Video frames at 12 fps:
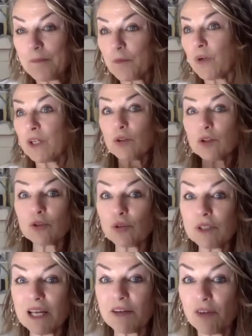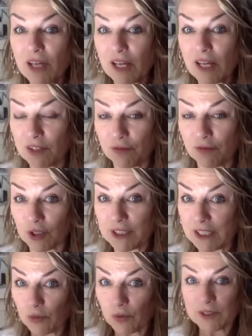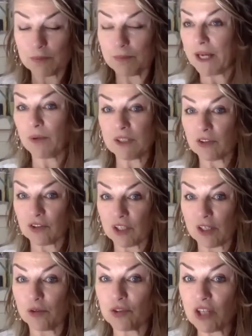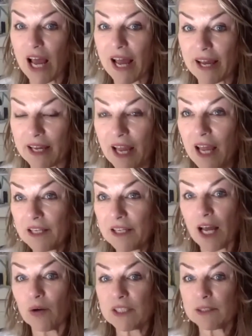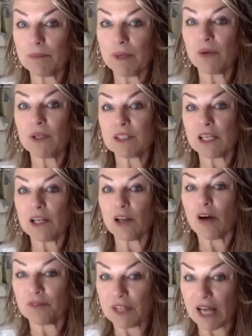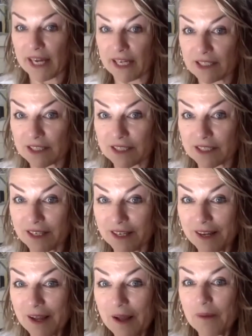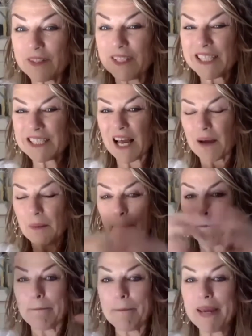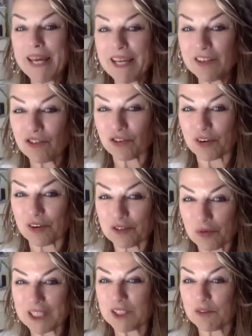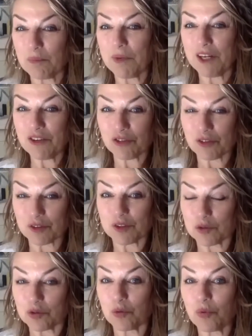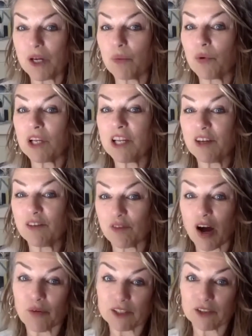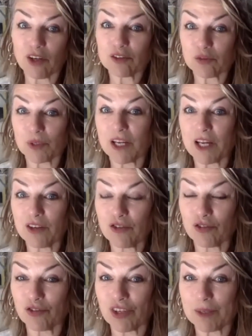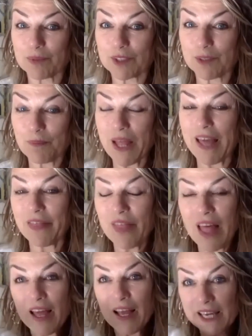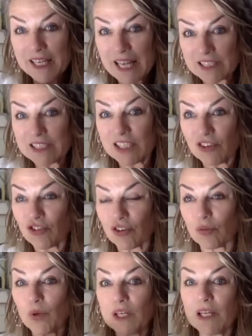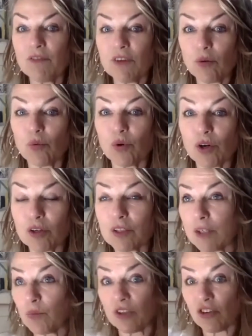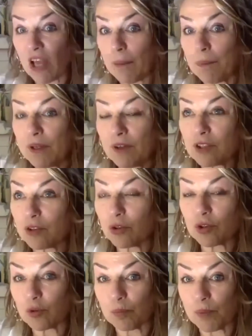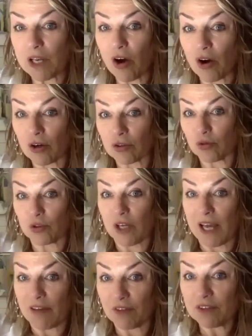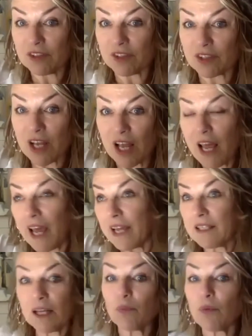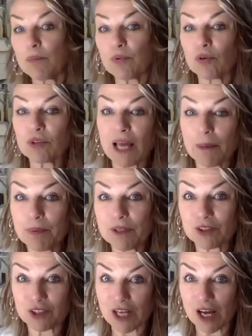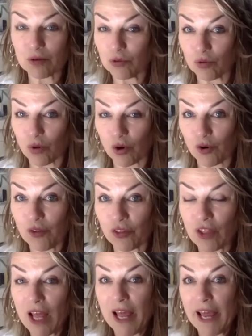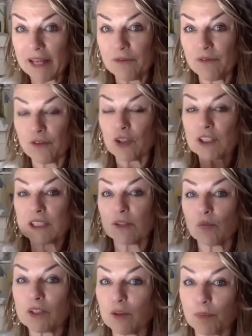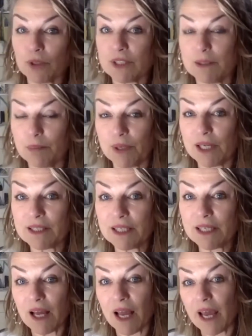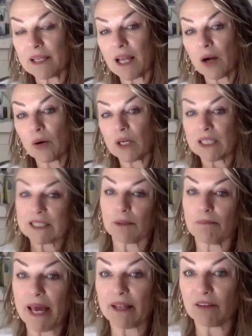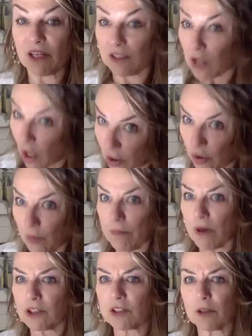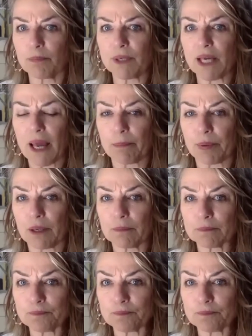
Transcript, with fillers: We used to never have divorce. It was married till you die. Now it's married till love dies. These are major transformations to the way we live our adult relationships. And in addition, we live in a world in which happiness used to belong to the heavens, and then we brought happiness down to earth. And first it was a possibility, and now it's a mandate. You must be happy.